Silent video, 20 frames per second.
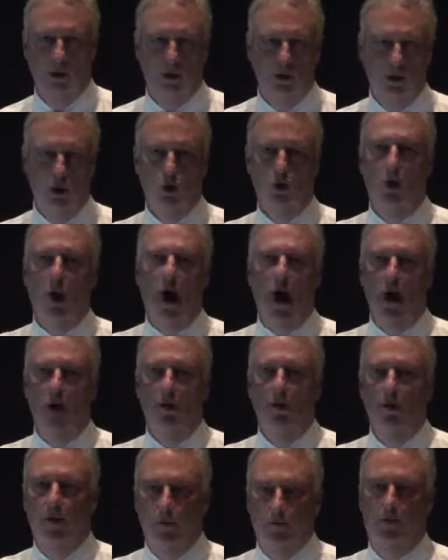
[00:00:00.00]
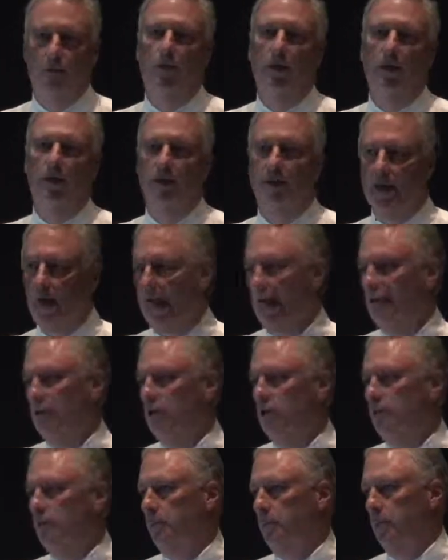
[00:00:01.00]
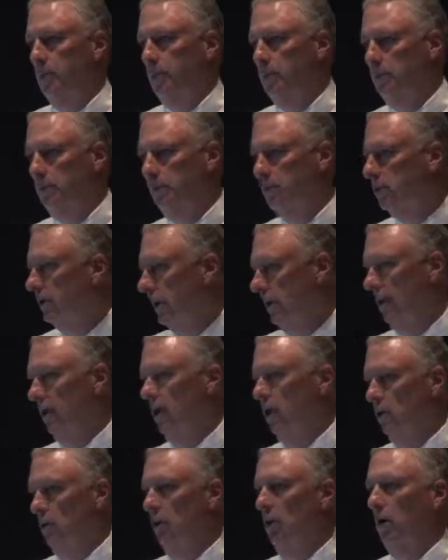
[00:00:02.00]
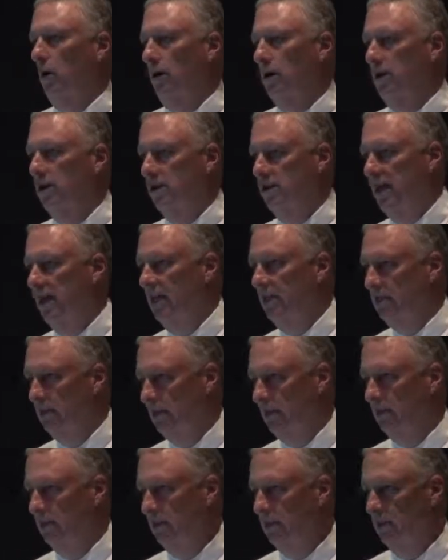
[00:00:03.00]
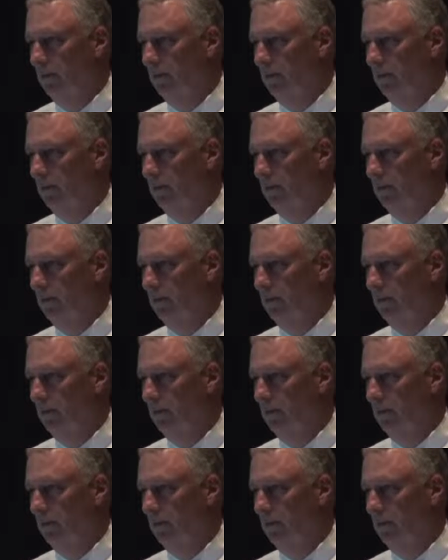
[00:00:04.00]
You are the print experts in your organization.